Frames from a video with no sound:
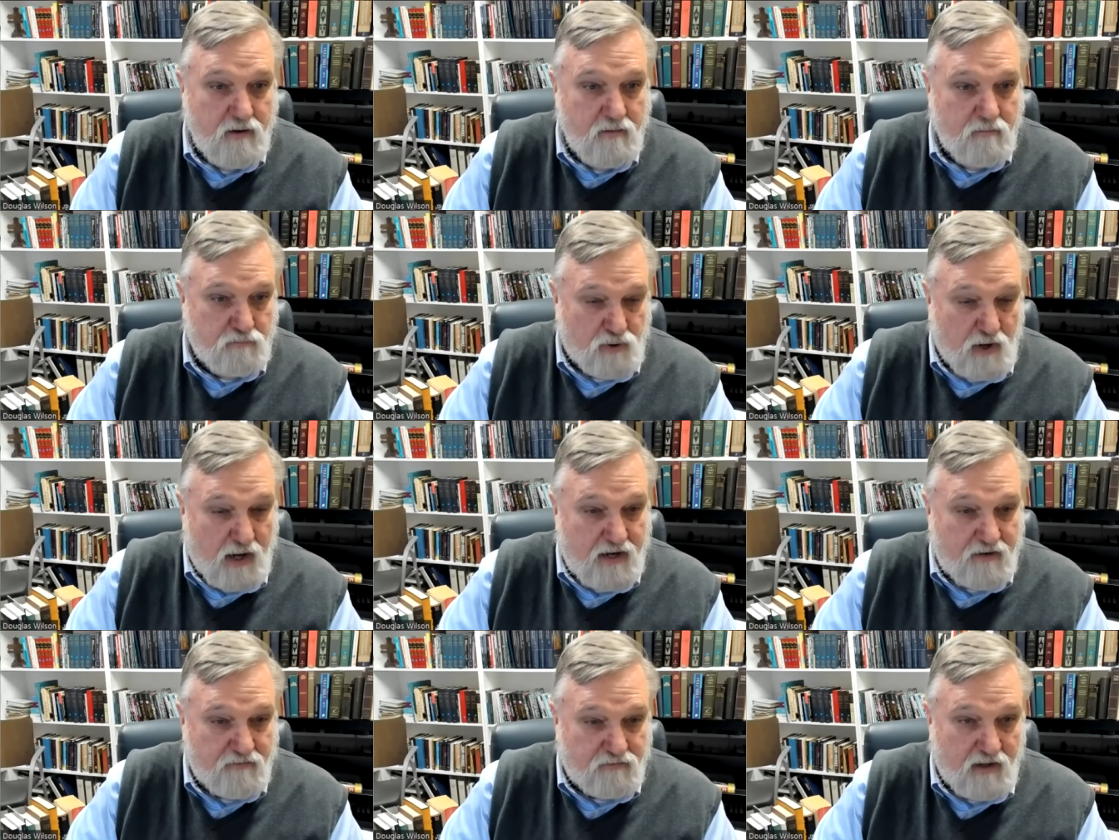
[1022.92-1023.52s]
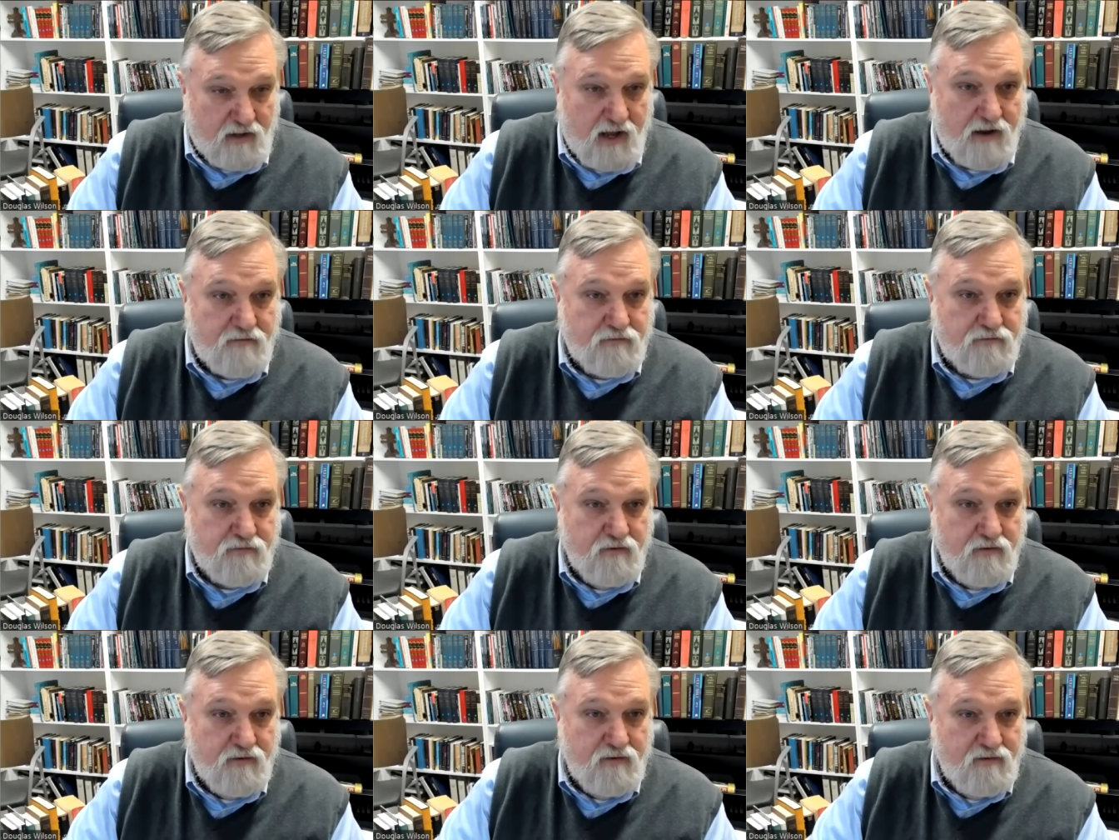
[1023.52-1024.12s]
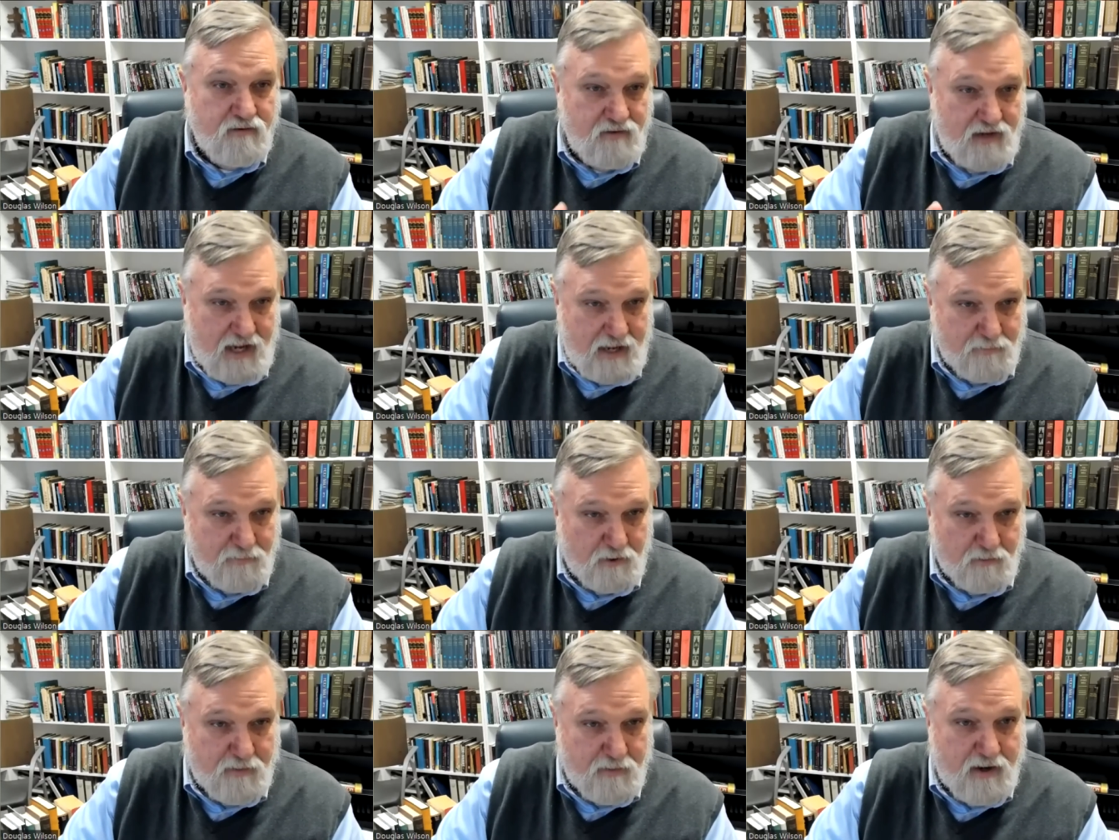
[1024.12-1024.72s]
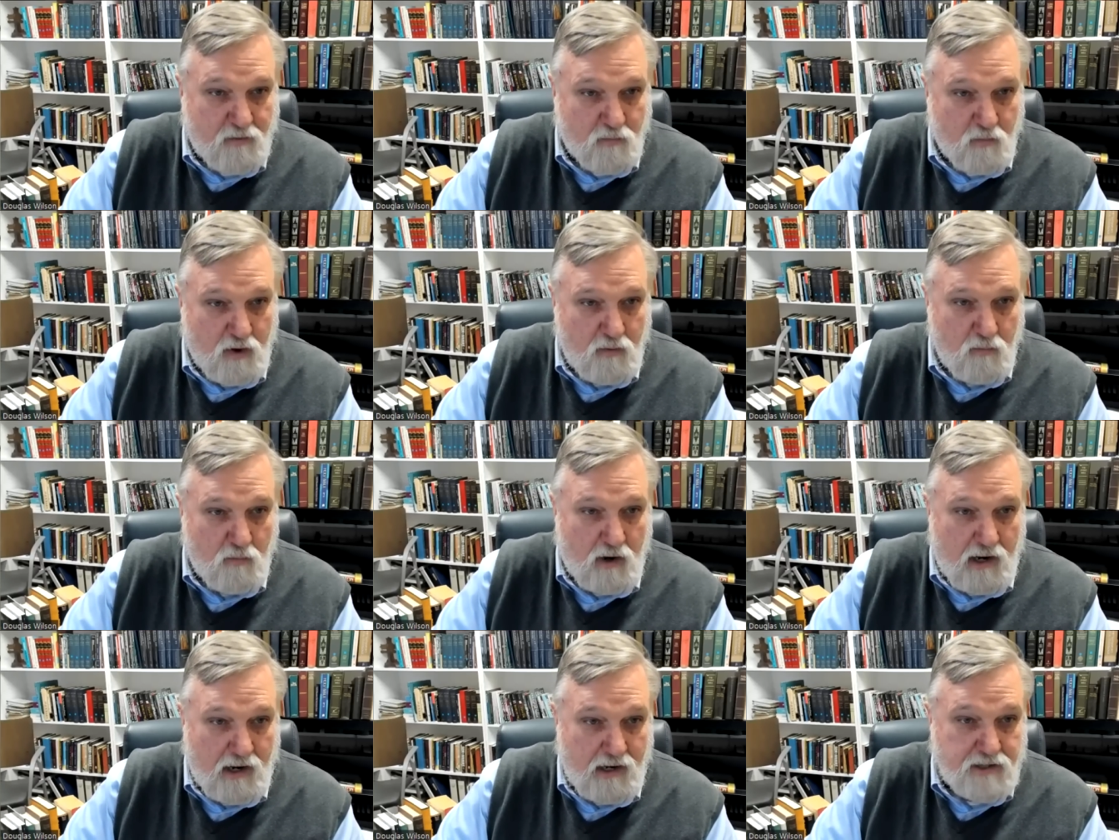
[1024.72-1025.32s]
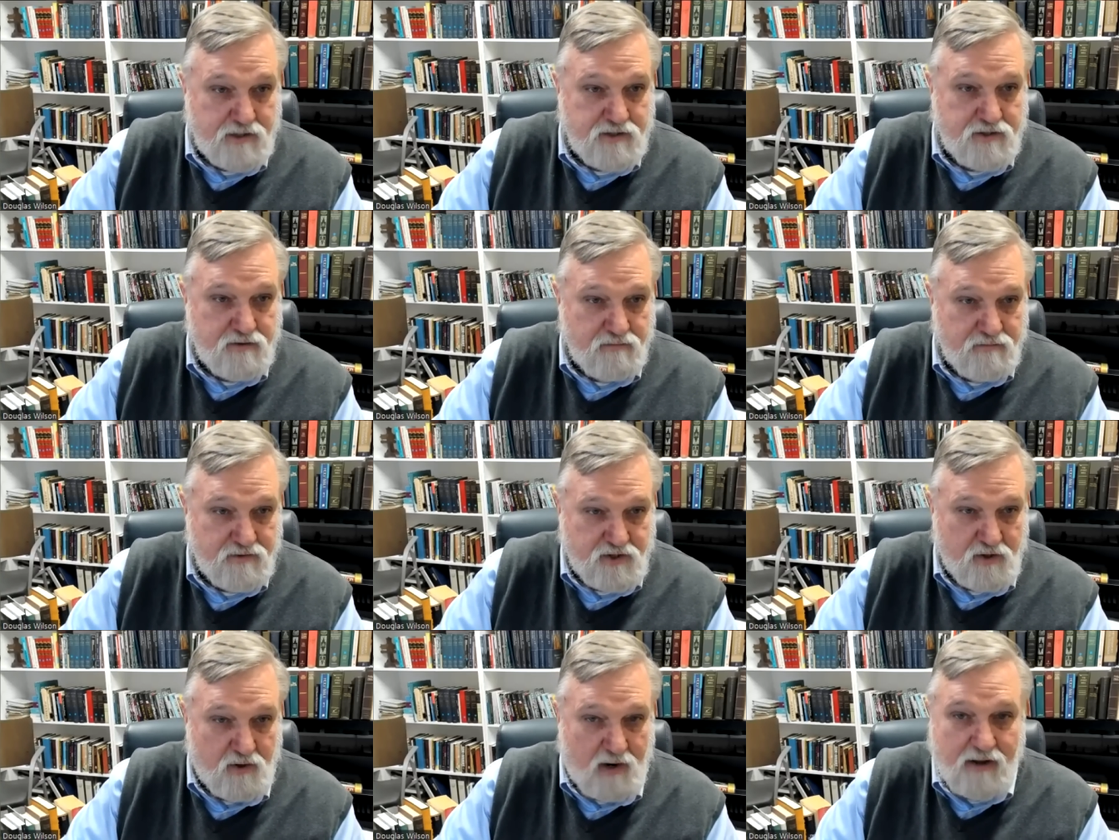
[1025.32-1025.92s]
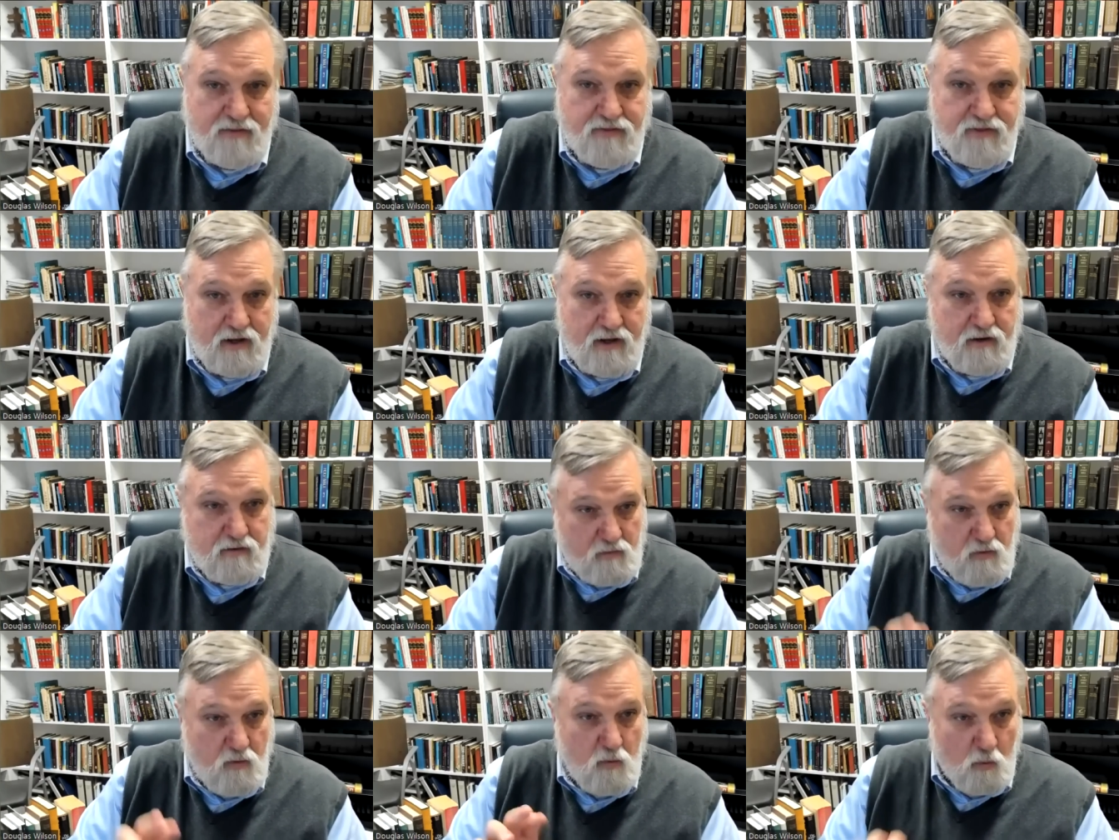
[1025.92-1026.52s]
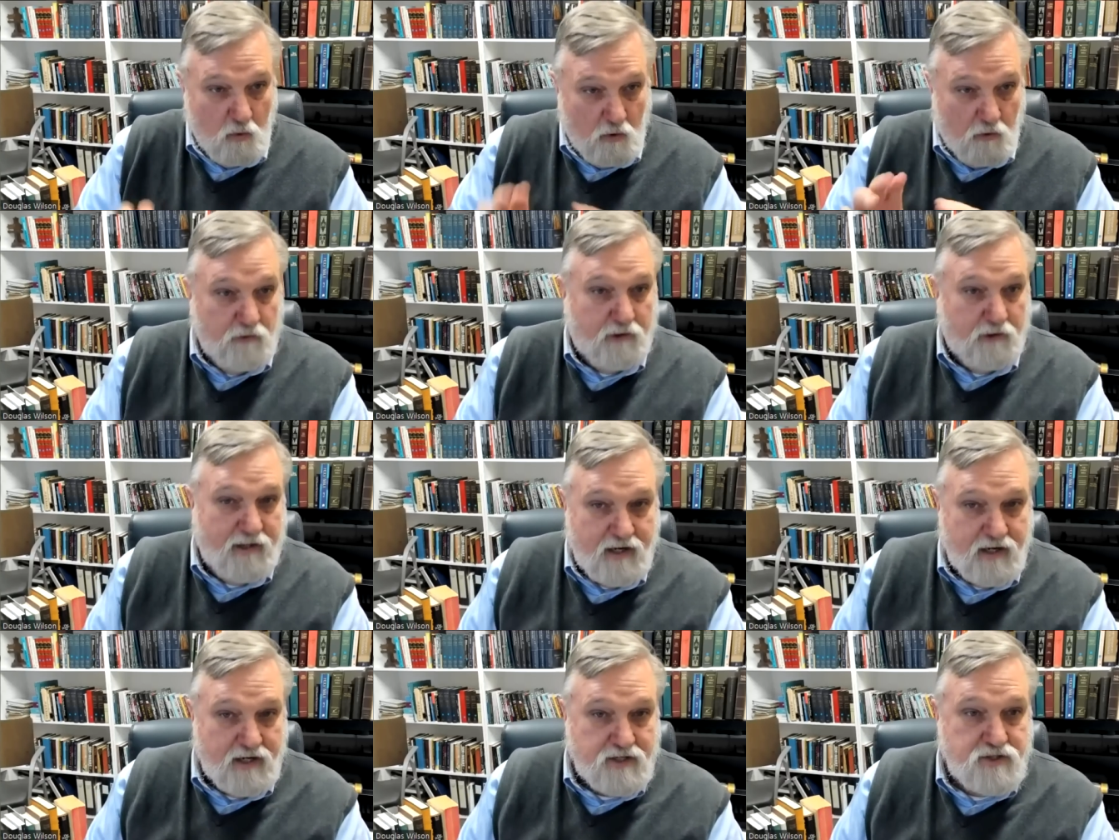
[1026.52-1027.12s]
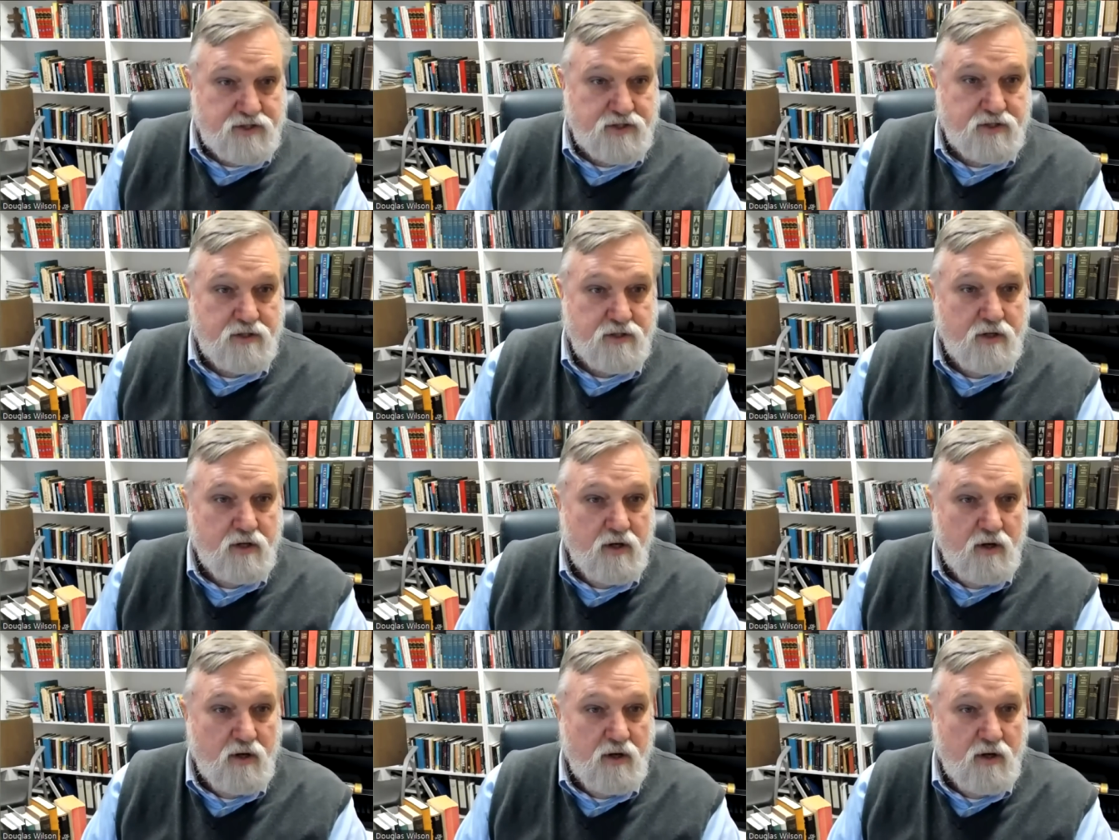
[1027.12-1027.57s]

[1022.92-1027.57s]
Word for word: pride of life able to make one wise so i think worldliness